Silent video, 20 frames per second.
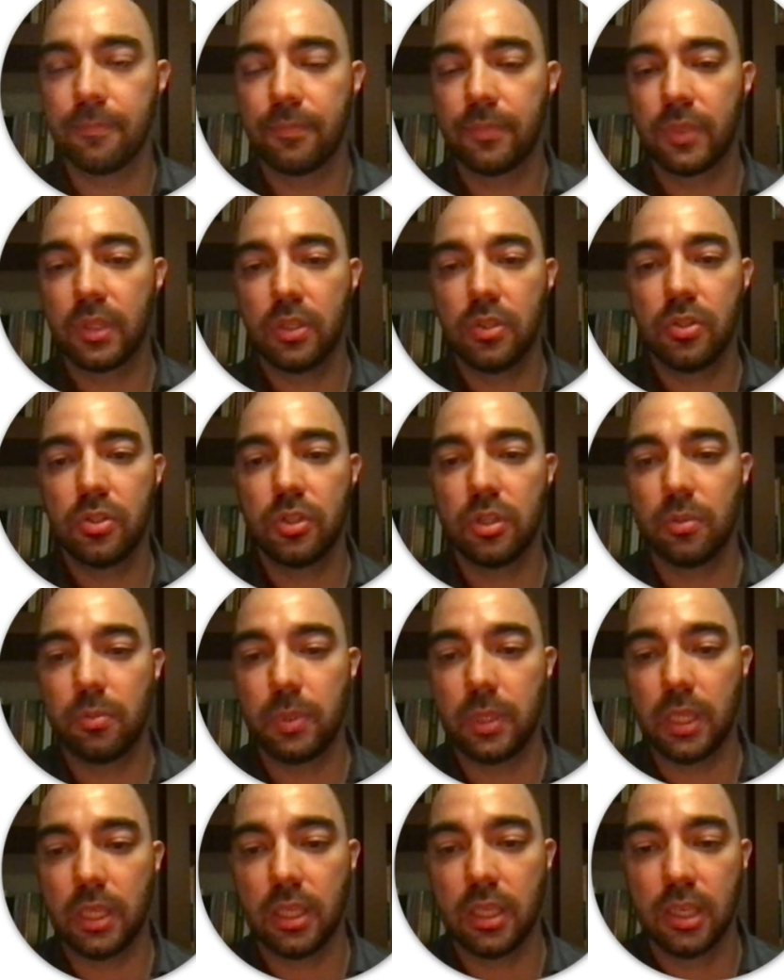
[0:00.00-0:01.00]
you should
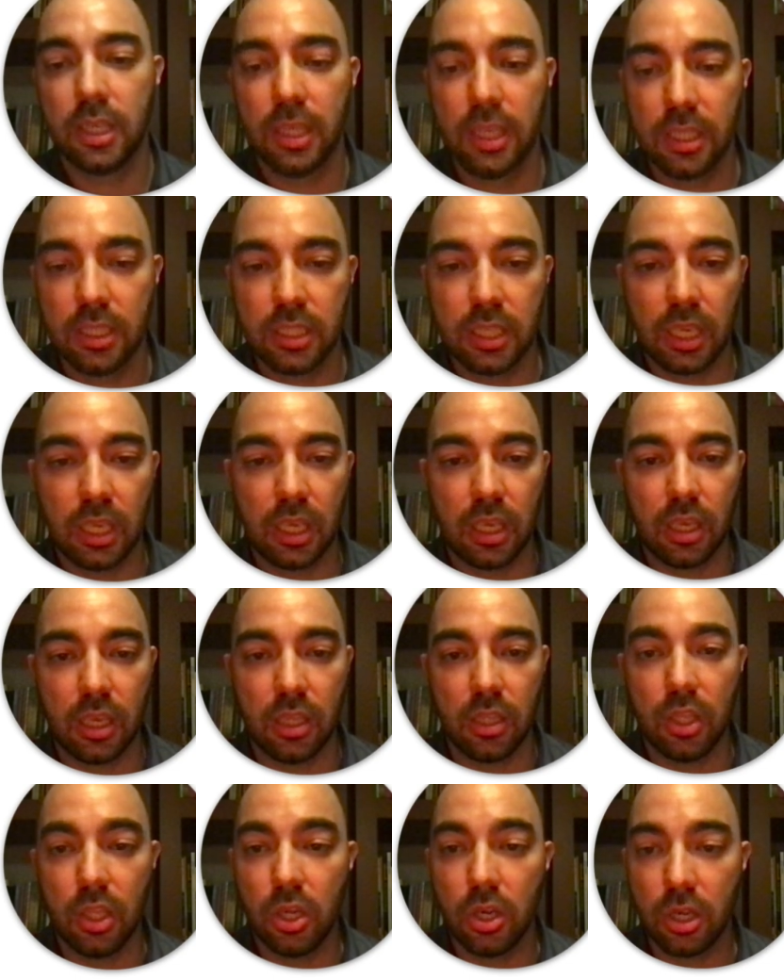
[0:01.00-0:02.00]
be taking a
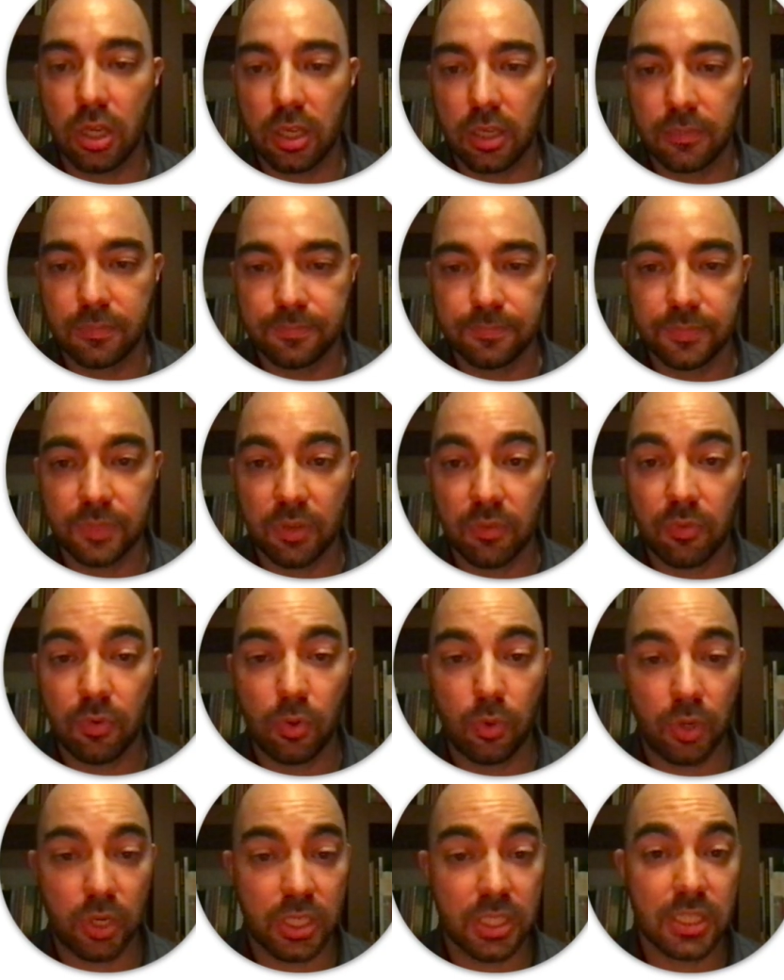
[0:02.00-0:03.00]
look, of
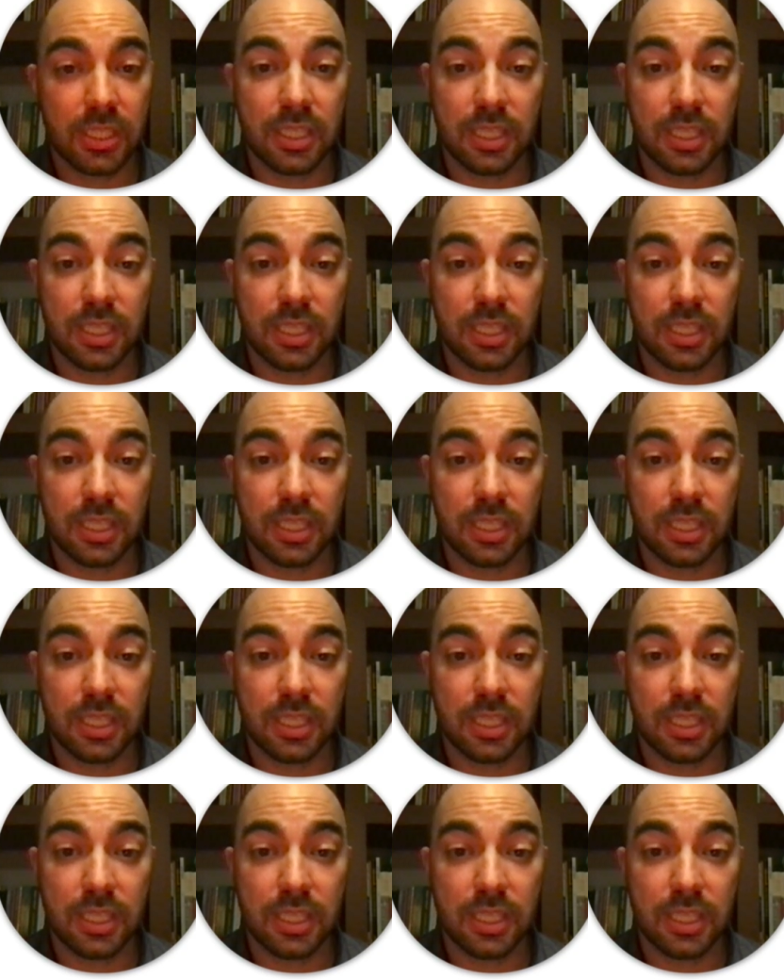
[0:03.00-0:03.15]
course,